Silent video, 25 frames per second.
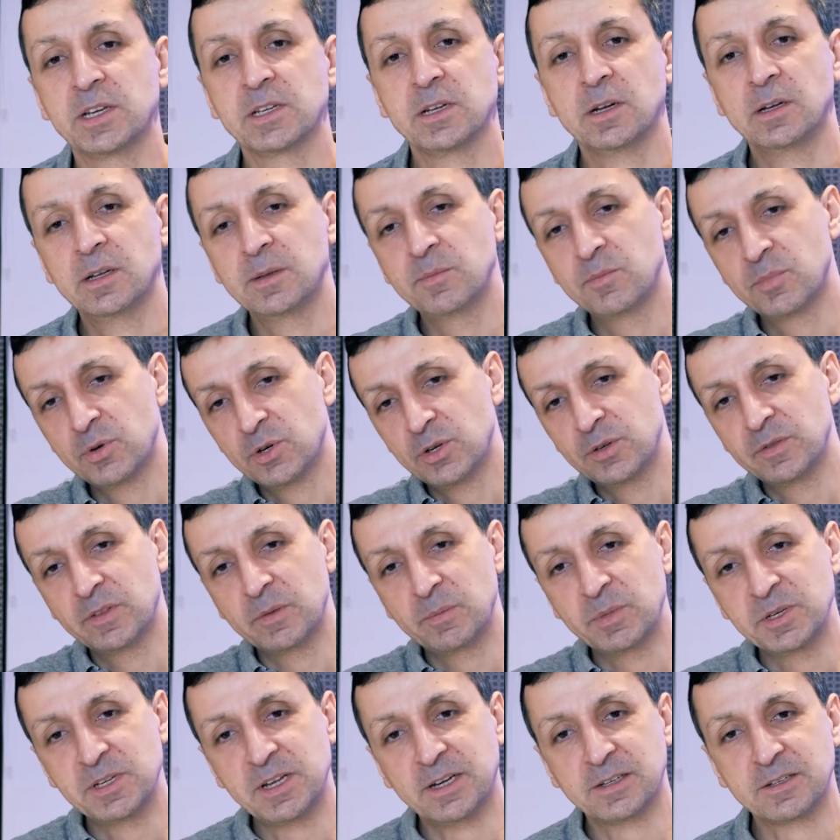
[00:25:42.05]
So I'll improve the
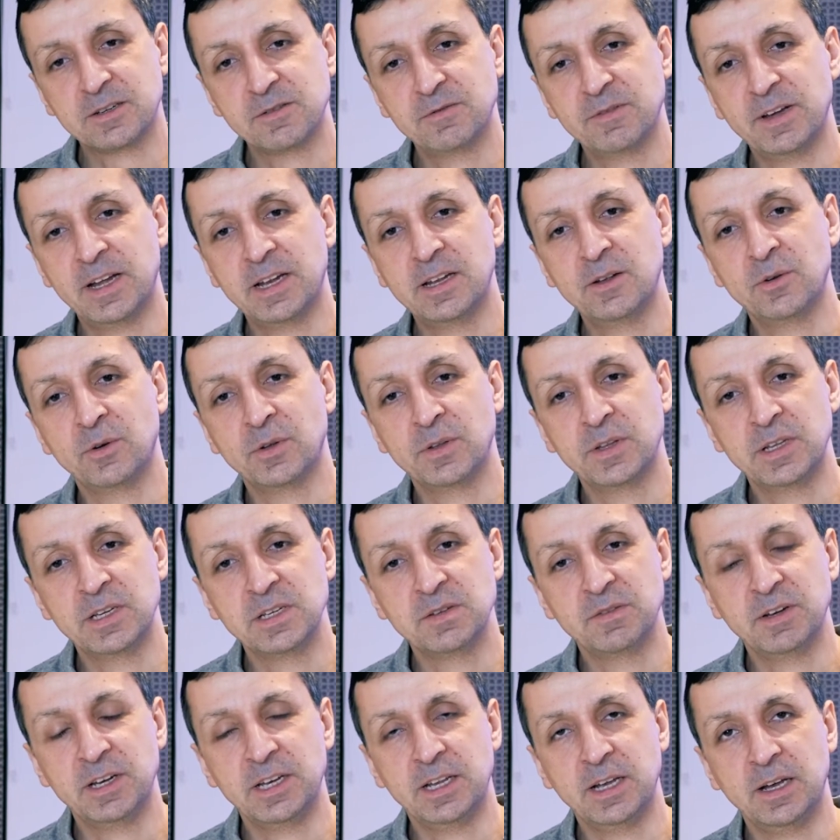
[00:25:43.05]
production value on these
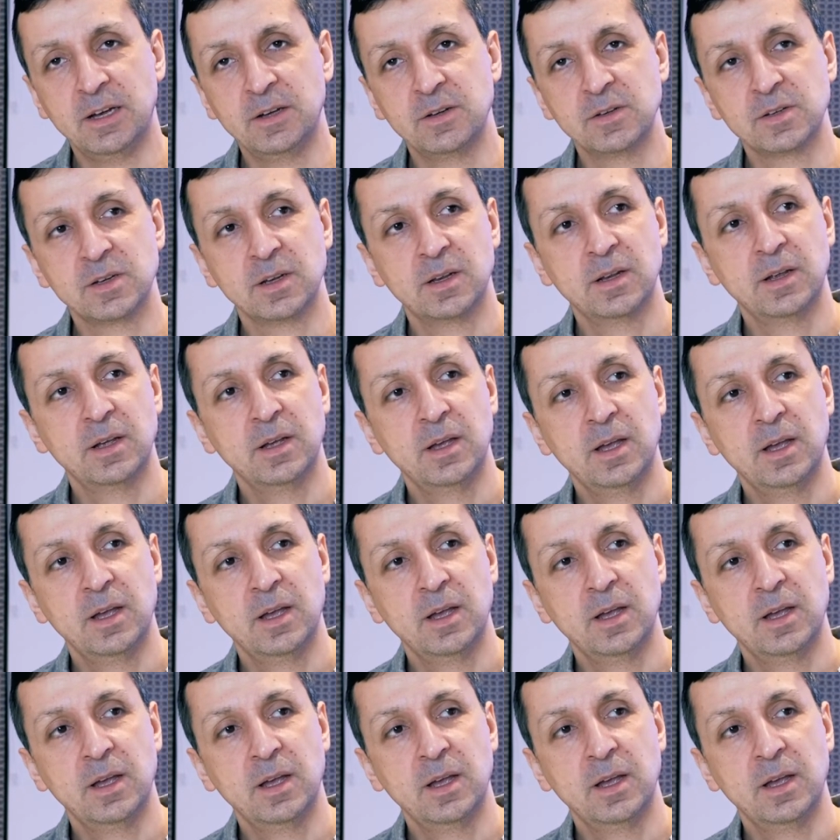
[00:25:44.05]
videos,